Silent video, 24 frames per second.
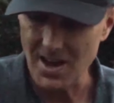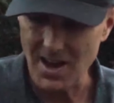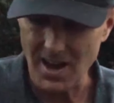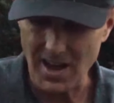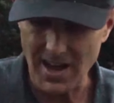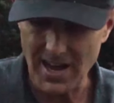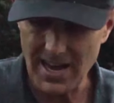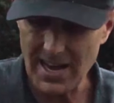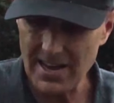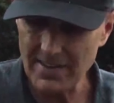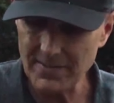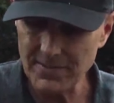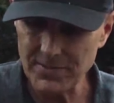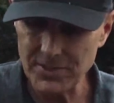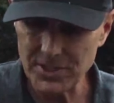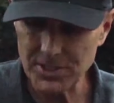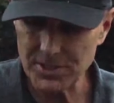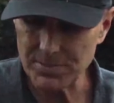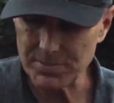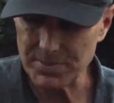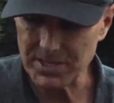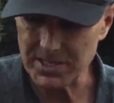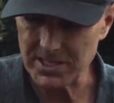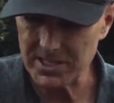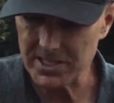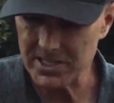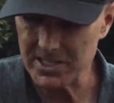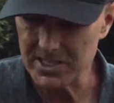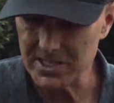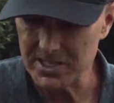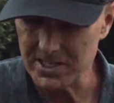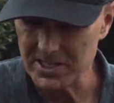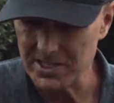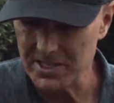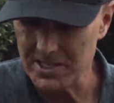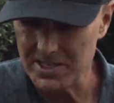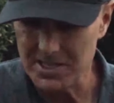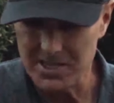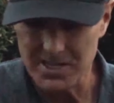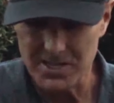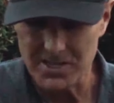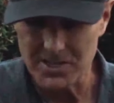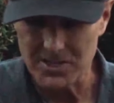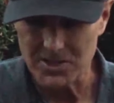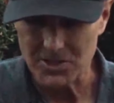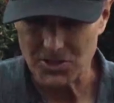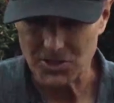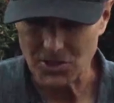I have just been
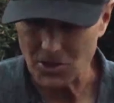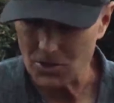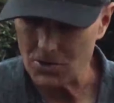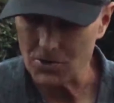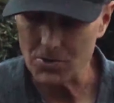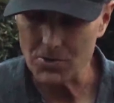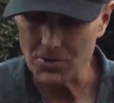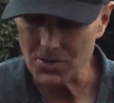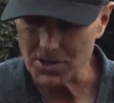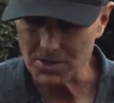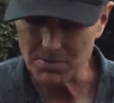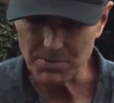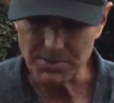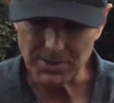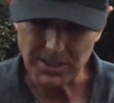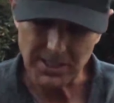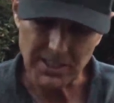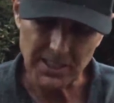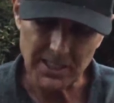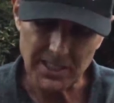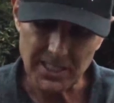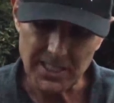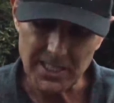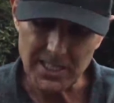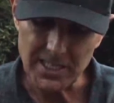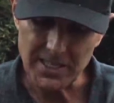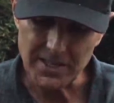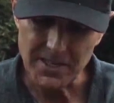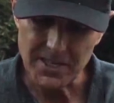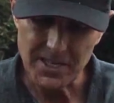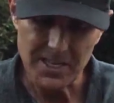so completely